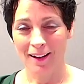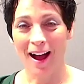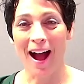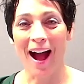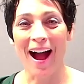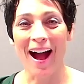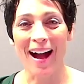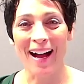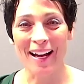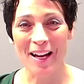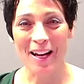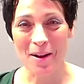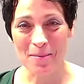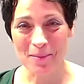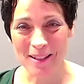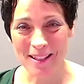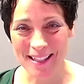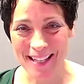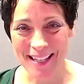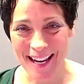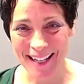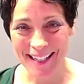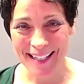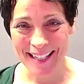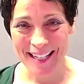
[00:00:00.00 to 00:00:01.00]
Hi, I'm
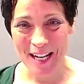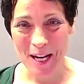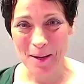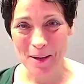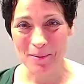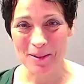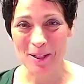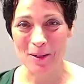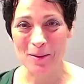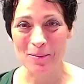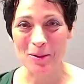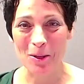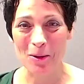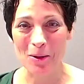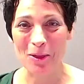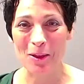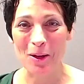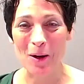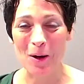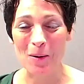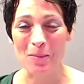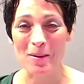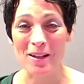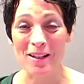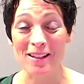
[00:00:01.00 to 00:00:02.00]
Sandy Ames,
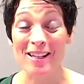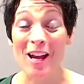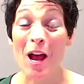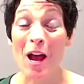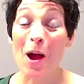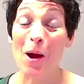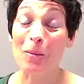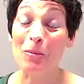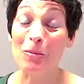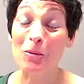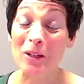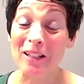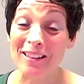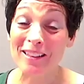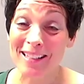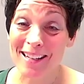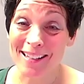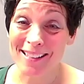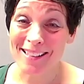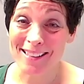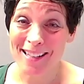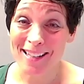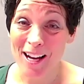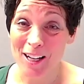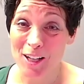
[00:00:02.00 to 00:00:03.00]
hypnotherapist. I'm really
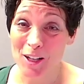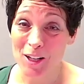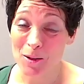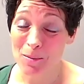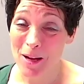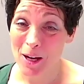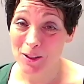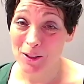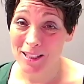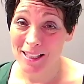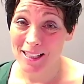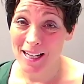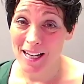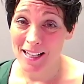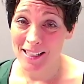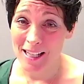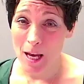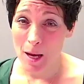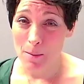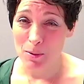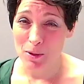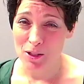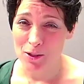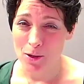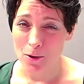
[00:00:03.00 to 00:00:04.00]
excited about today's
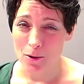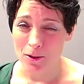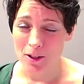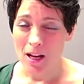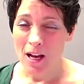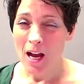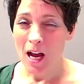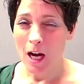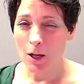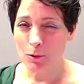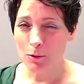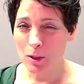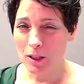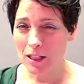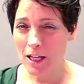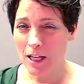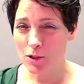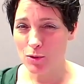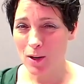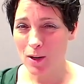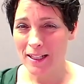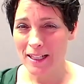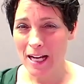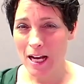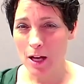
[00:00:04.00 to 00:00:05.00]
episode. I realize
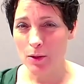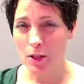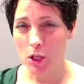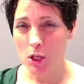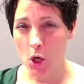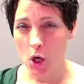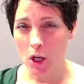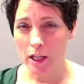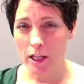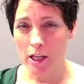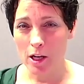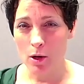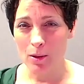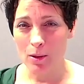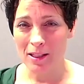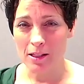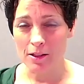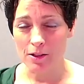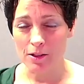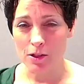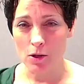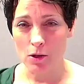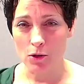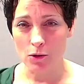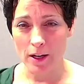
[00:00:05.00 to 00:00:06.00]
right now the audio
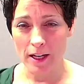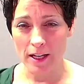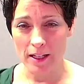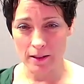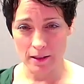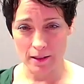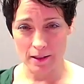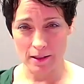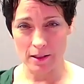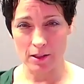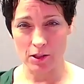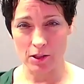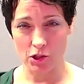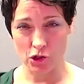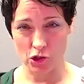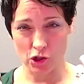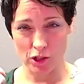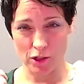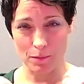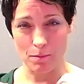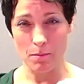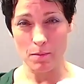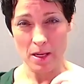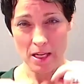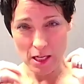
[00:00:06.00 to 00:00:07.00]
isn't so great because this is
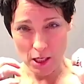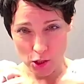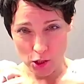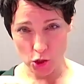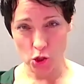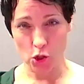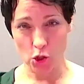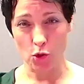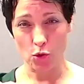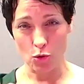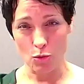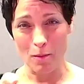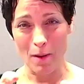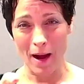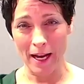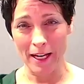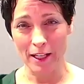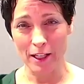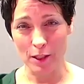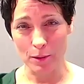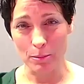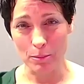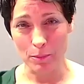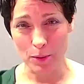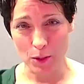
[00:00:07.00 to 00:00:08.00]
just me to my
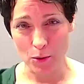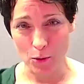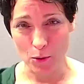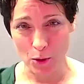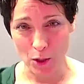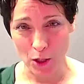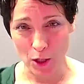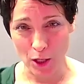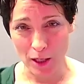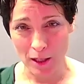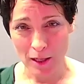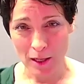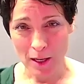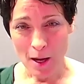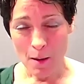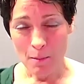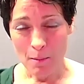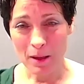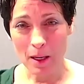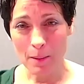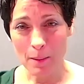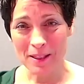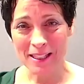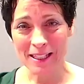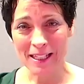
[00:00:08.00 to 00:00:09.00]
computer,
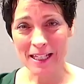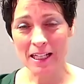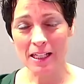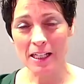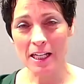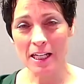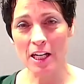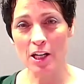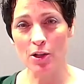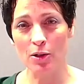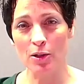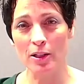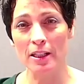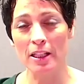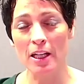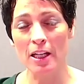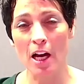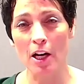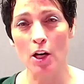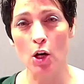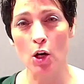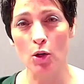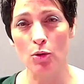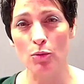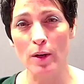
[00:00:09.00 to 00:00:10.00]
but I'm standing here in the
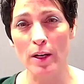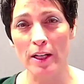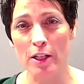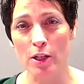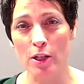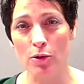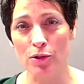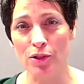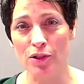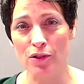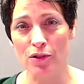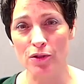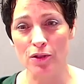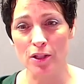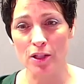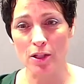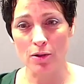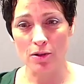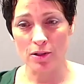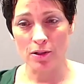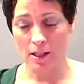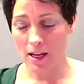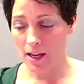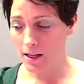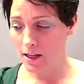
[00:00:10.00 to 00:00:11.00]
iHeart Radio
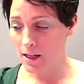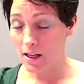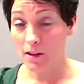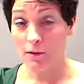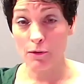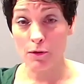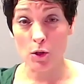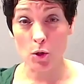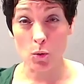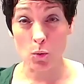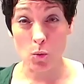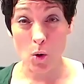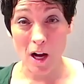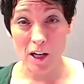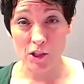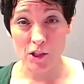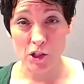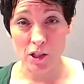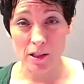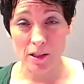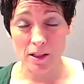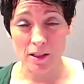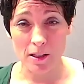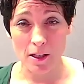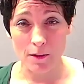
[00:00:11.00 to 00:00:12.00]
studios. And if you're
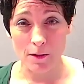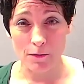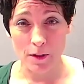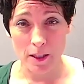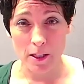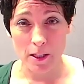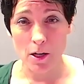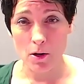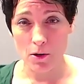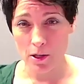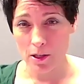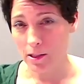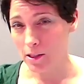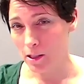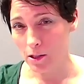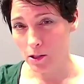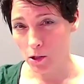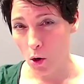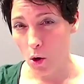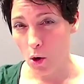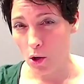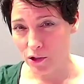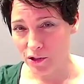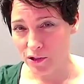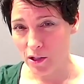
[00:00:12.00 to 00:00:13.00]
watching this on video, because it's
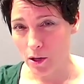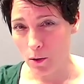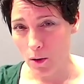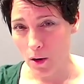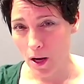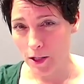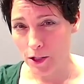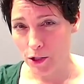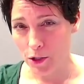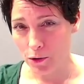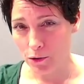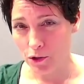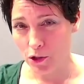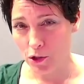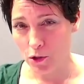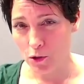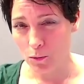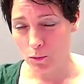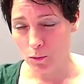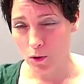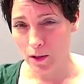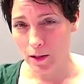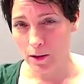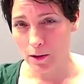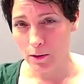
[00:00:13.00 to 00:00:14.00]
also on
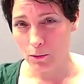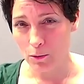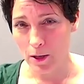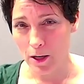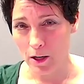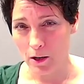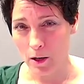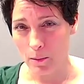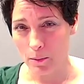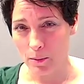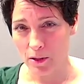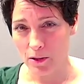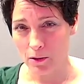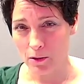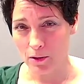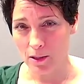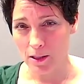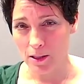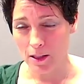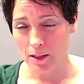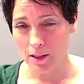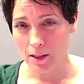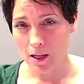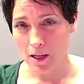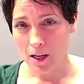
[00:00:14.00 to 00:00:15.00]
YouTube, one of the rare episodes
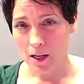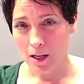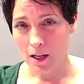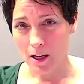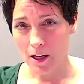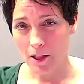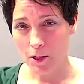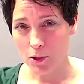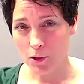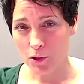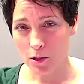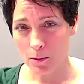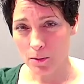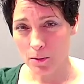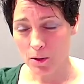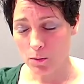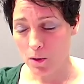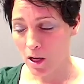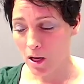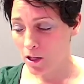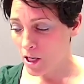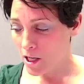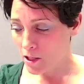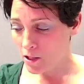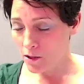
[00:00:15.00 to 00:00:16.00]
that's on YouTube as
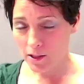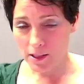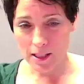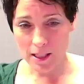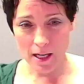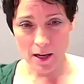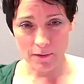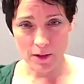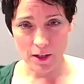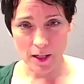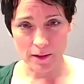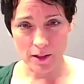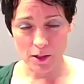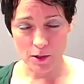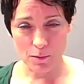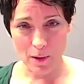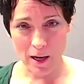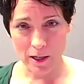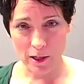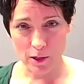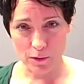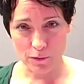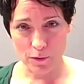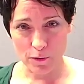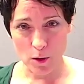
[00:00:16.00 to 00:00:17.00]
well, you can see I've got these
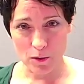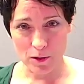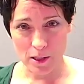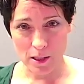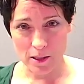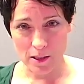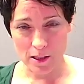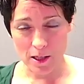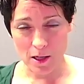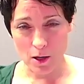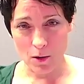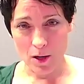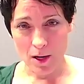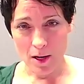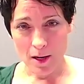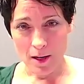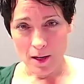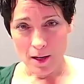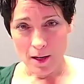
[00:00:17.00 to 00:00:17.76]
microphones. And so